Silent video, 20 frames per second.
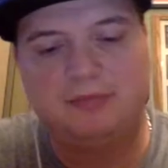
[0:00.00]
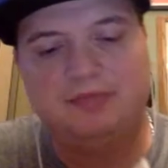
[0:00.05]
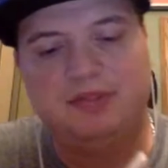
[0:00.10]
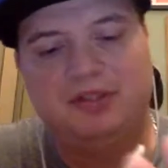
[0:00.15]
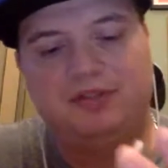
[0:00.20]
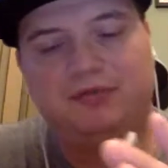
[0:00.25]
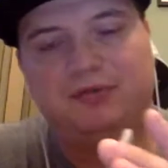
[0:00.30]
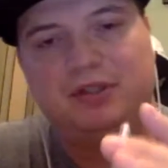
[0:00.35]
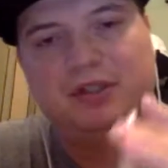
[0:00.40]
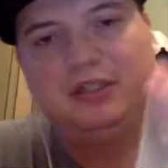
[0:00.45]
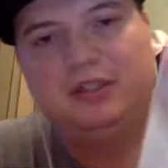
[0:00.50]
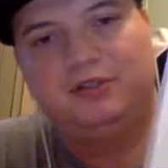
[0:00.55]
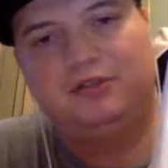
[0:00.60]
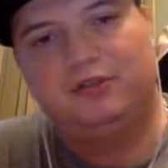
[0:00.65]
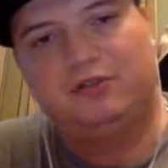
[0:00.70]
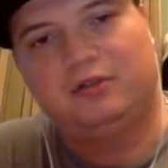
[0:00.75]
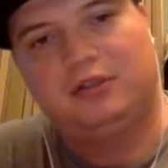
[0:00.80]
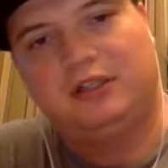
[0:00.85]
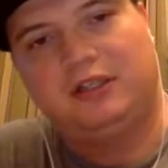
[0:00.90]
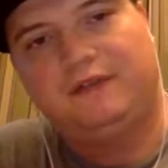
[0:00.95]
This one
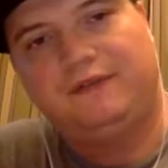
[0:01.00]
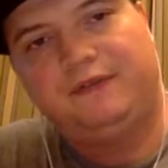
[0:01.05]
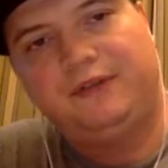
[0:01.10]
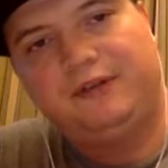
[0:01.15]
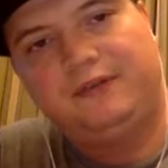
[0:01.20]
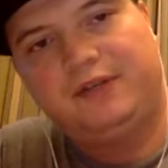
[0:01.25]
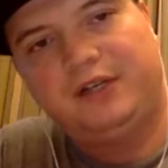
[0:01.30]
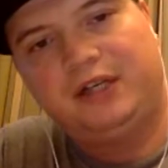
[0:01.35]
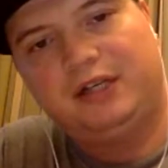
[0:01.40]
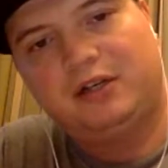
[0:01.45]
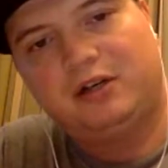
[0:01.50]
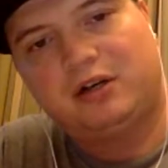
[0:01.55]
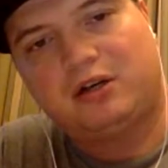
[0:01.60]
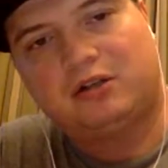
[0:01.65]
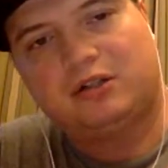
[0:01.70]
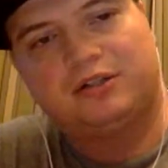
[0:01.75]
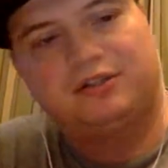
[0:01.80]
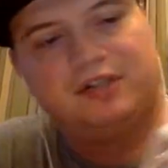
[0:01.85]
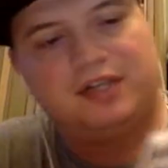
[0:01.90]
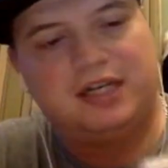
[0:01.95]
is only
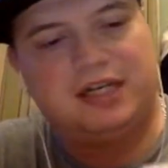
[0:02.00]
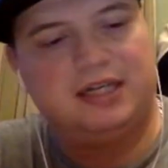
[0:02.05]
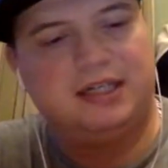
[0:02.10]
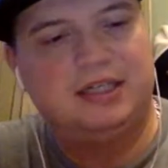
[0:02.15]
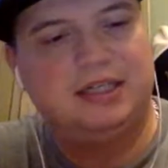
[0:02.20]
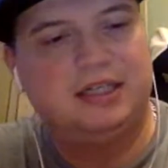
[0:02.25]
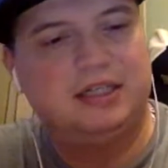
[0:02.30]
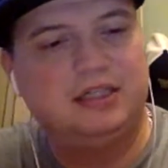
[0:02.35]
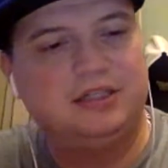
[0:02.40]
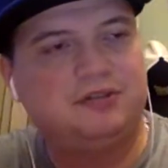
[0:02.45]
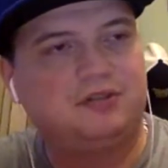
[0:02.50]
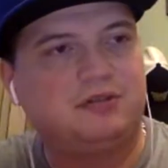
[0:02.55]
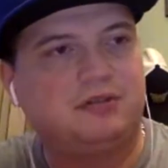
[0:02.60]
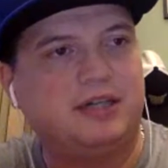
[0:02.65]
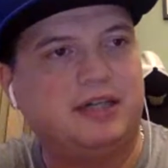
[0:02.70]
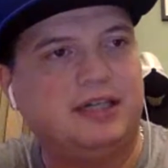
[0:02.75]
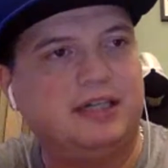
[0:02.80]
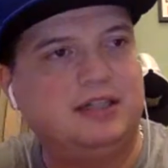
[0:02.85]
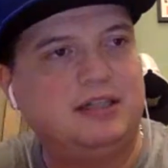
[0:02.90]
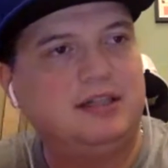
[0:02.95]
$15, and it is
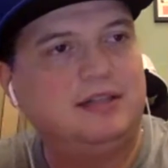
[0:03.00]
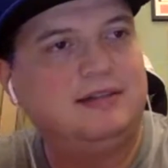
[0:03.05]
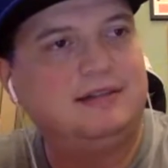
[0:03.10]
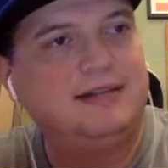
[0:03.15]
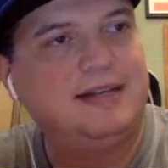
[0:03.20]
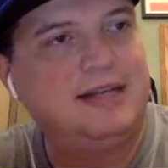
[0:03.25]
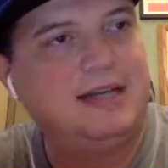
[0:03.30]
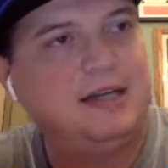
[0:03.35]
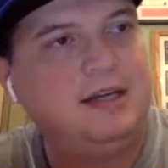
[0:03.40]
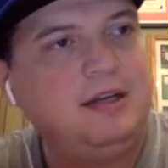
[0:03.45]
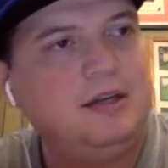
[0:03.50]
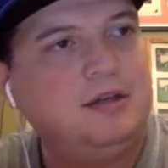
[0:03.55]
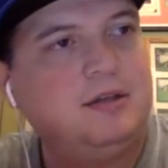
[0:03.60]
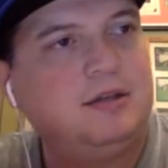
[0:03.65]
graded 10.